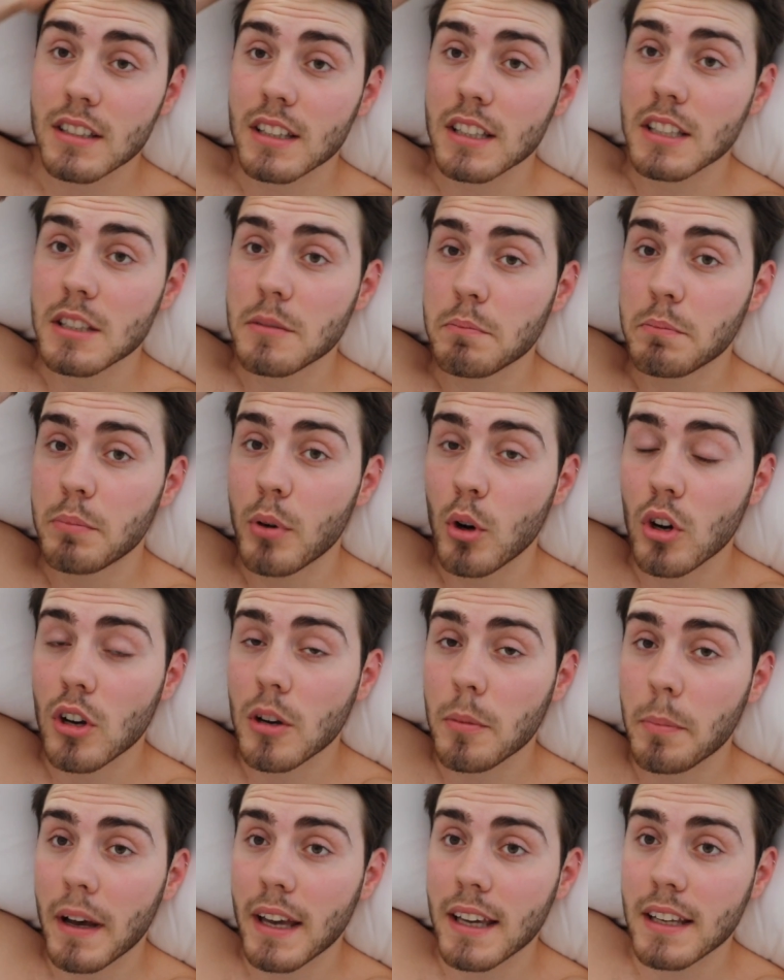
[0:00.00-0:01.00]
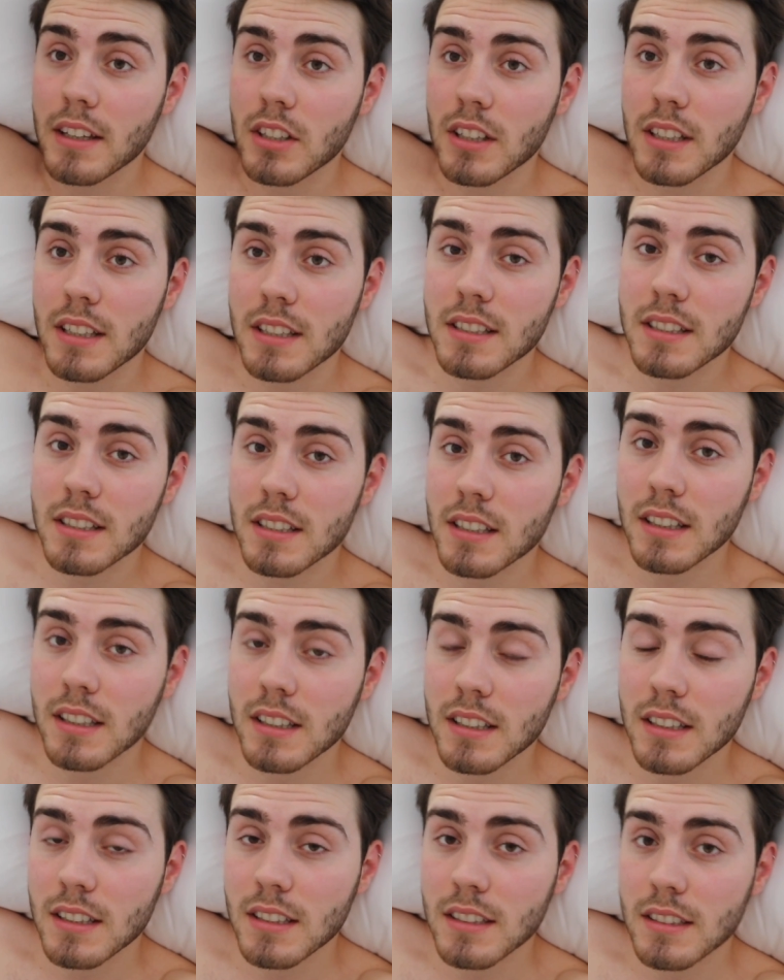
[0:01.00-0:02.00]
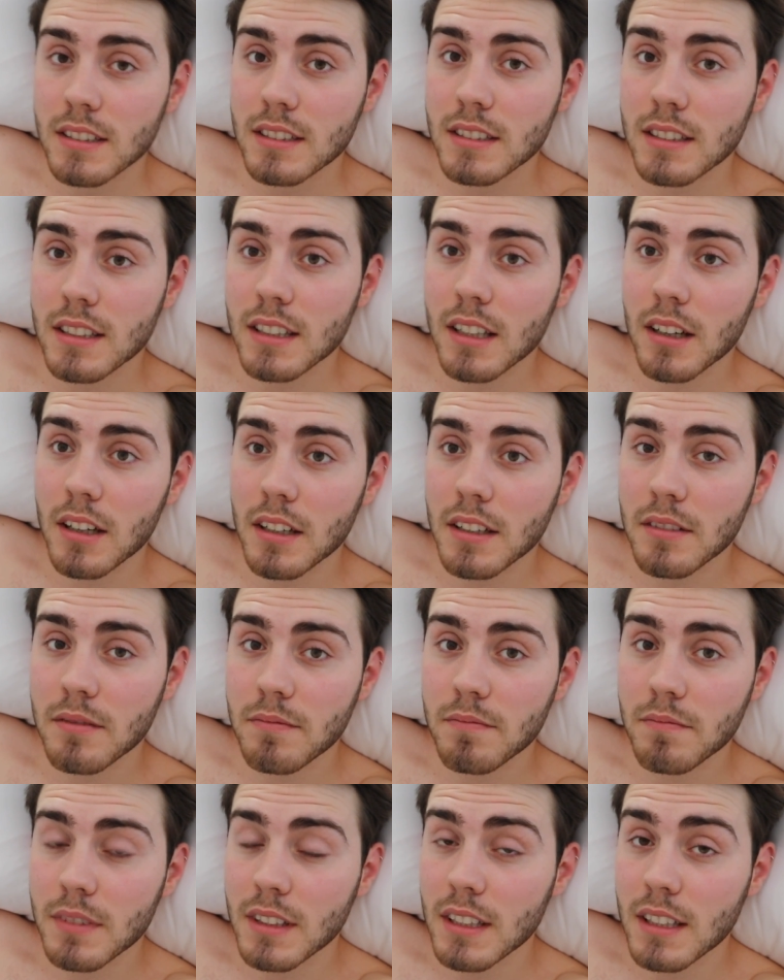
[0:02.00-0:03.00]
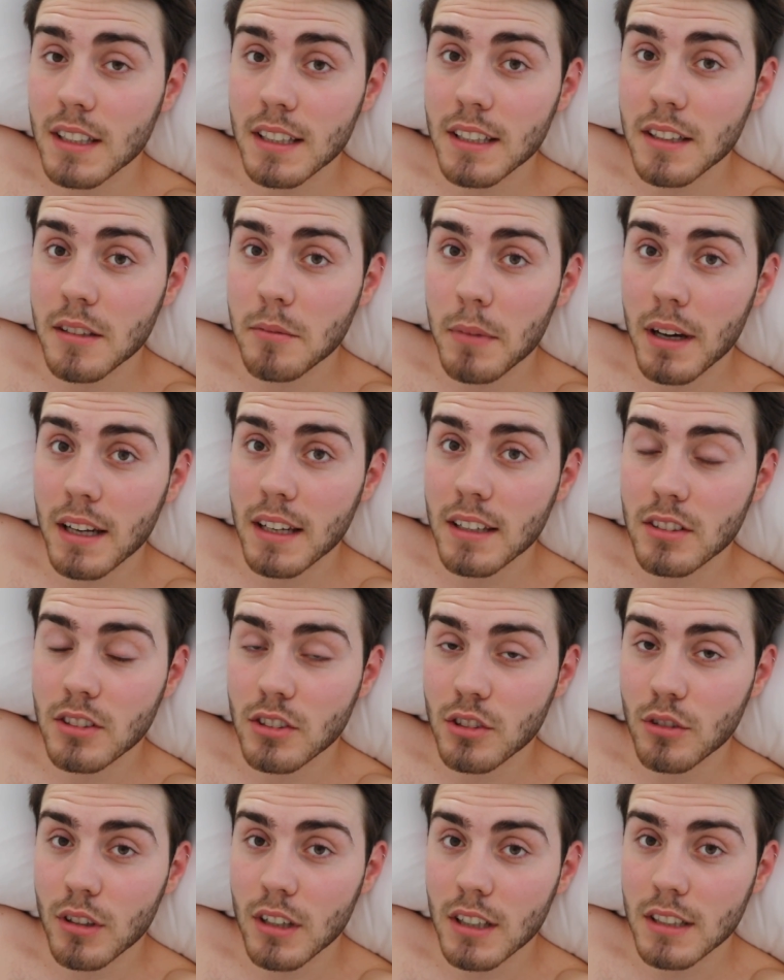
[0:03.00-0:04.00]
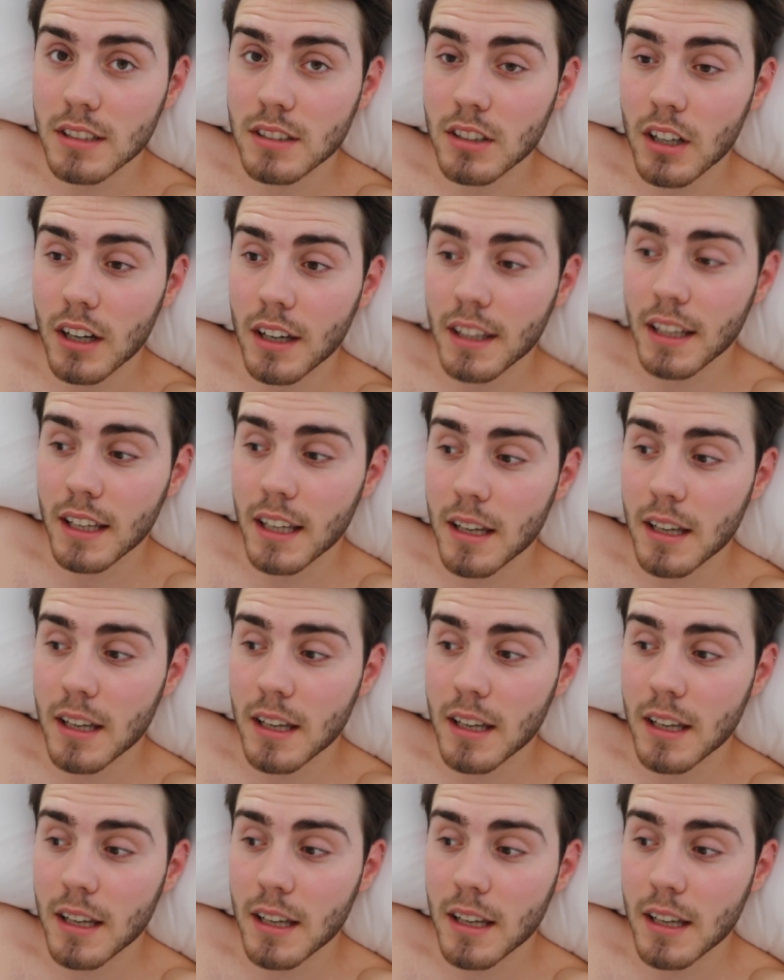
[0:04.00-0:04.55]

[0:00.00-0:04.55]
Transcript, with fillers: of these book pages that I that I didn't manage to do last night. They're